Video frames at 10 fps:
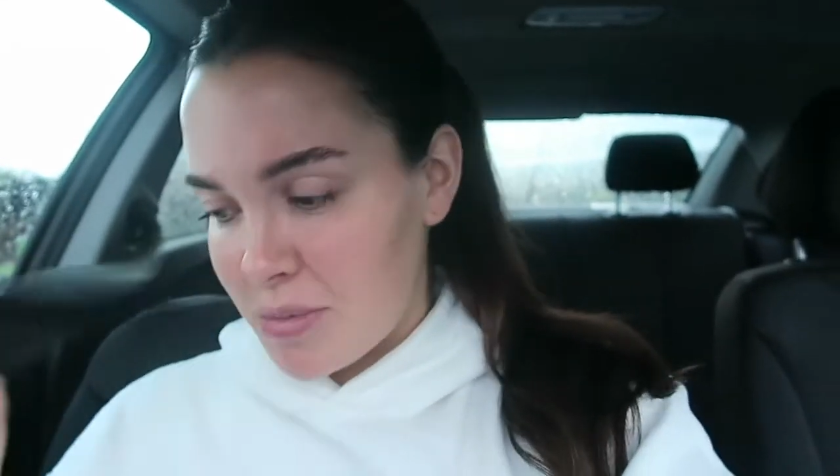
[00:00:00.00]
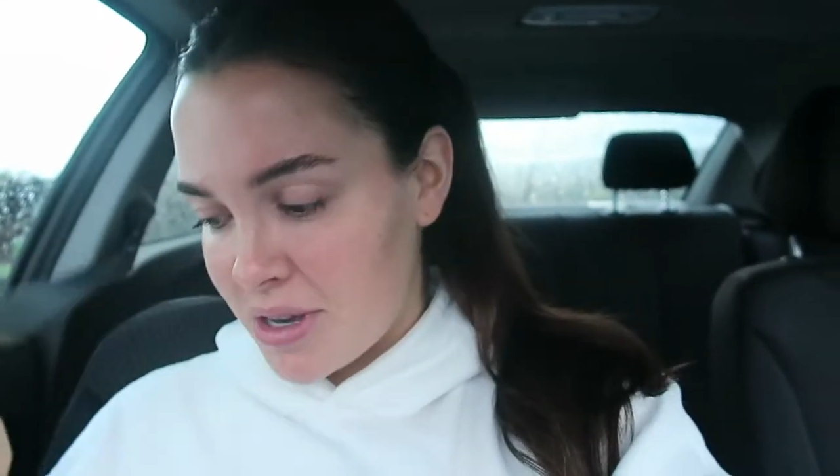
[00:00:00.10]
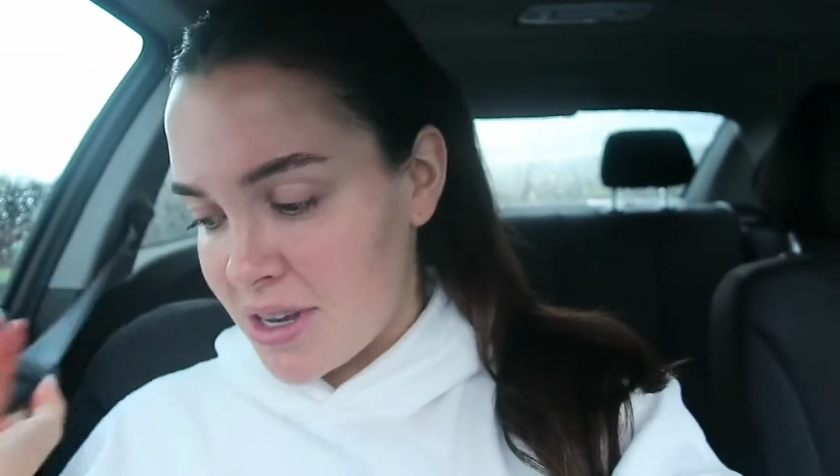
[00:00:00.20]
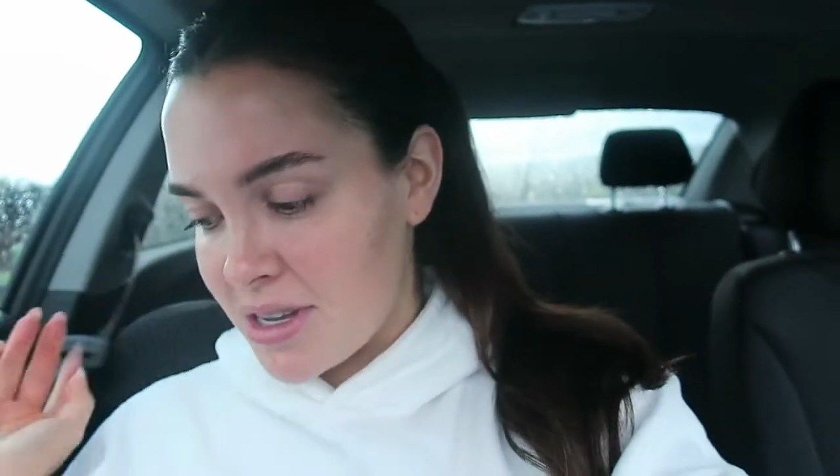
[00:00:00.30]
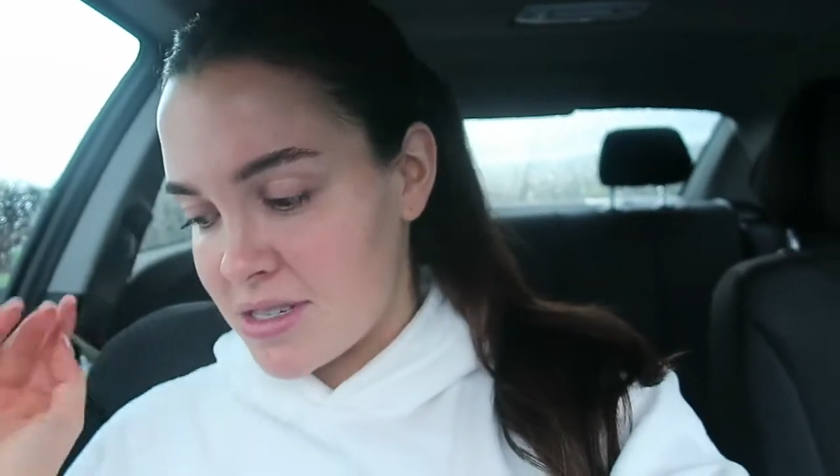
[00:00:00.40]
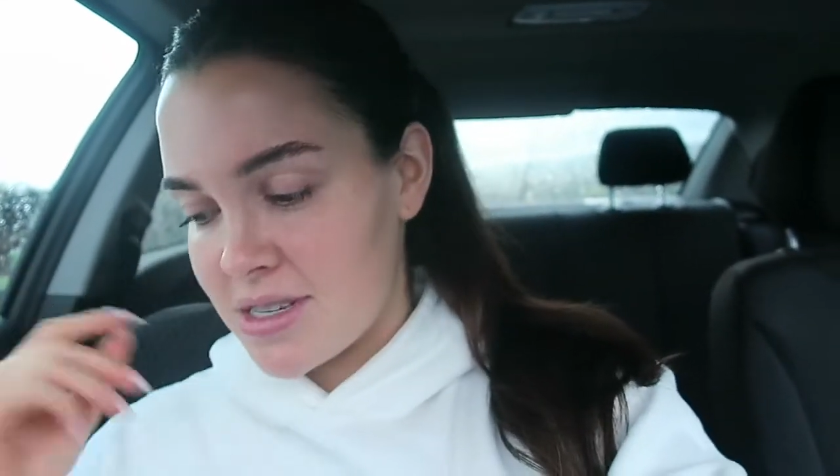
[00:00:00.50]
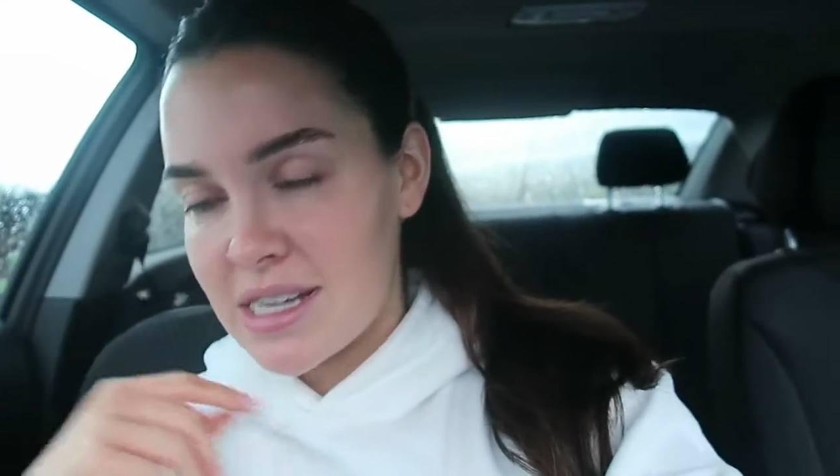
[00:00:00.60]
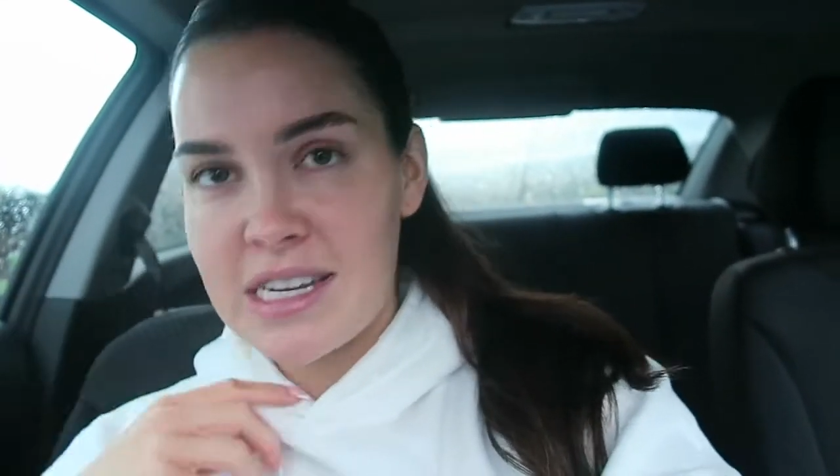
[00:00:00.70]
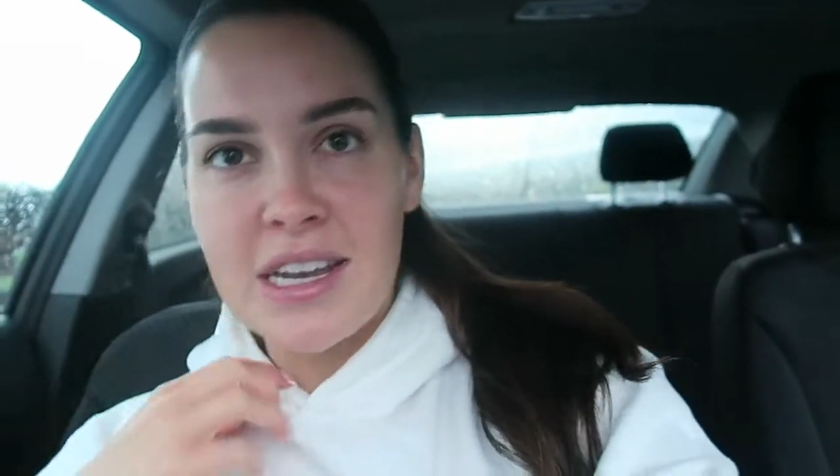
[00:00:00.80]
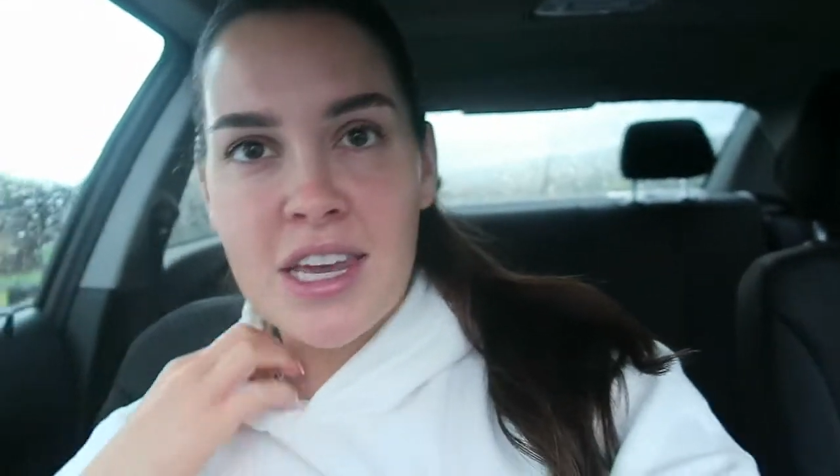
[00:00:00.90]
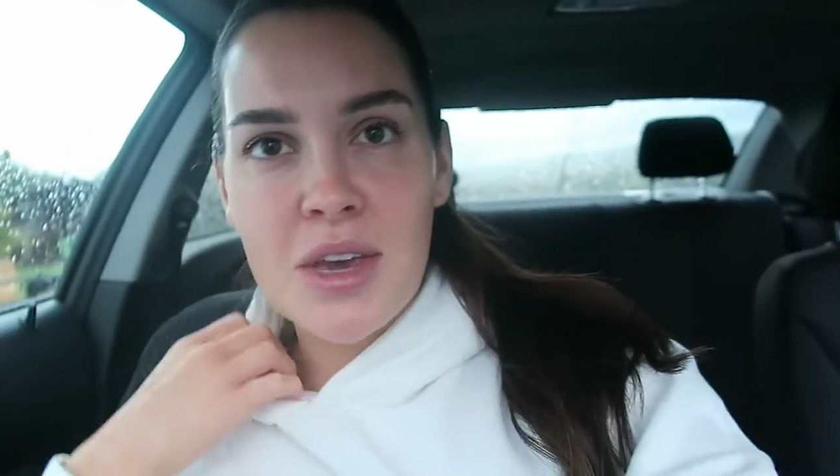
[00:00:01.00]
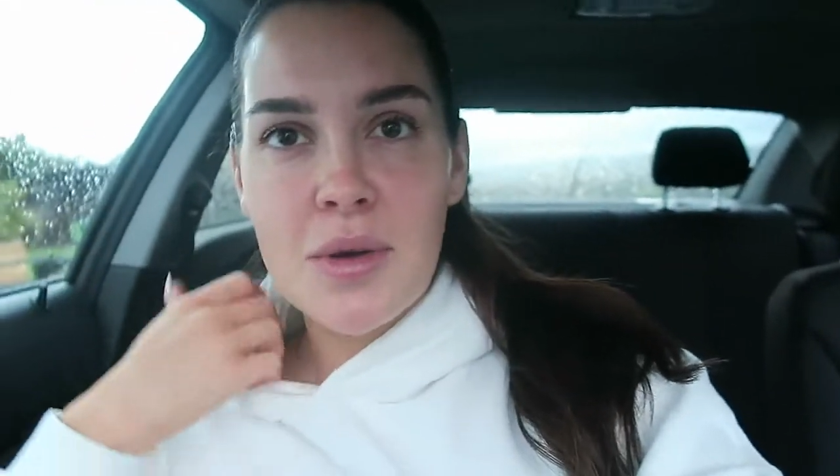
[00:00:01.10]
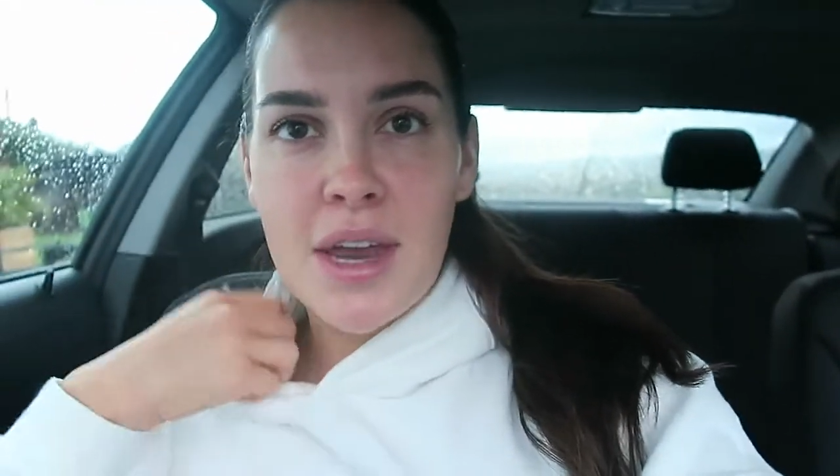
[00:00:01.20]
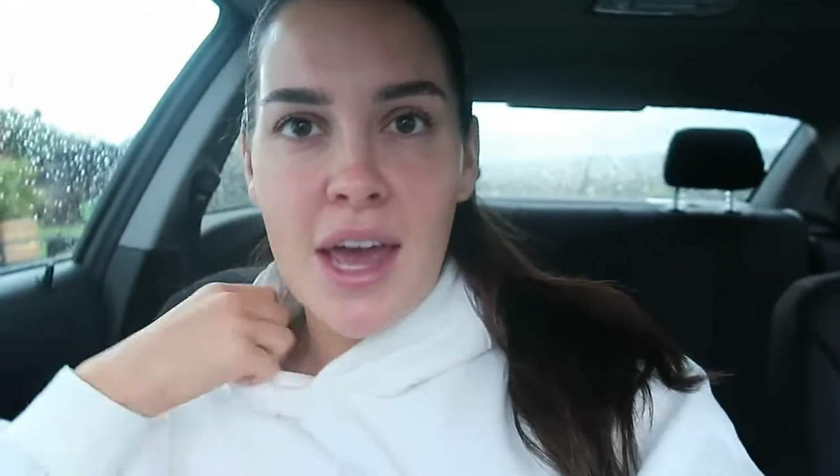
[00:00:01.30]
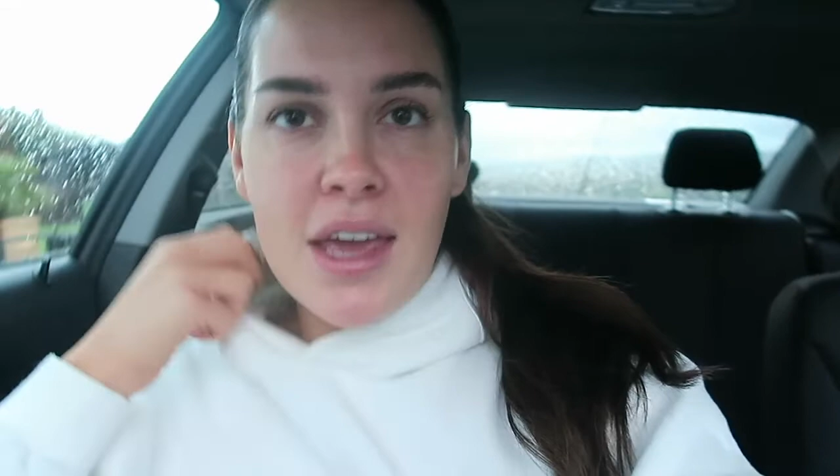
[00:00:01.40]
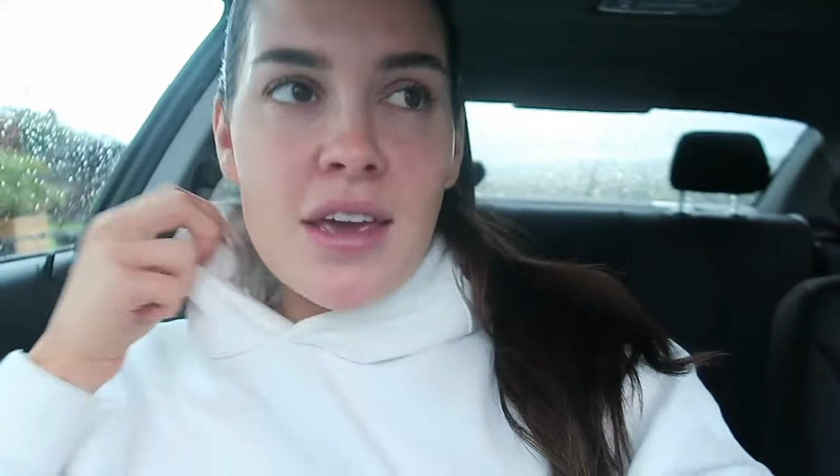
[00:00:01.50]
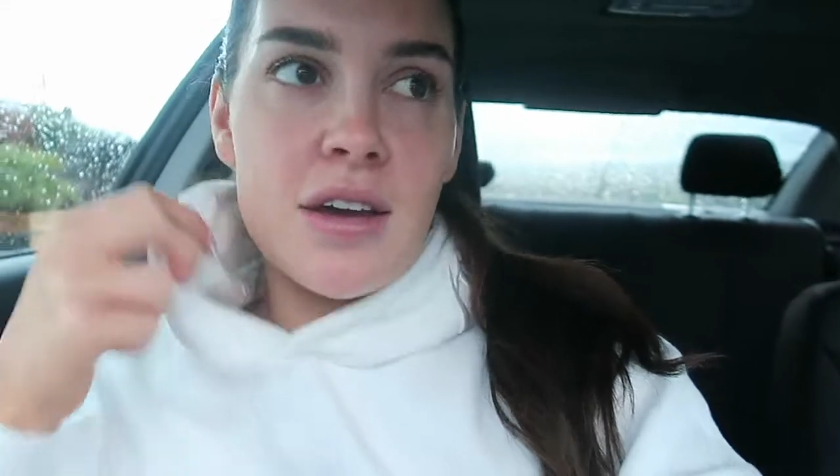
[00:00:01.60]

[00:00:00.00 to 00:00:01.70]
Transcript: because I did a Q&A.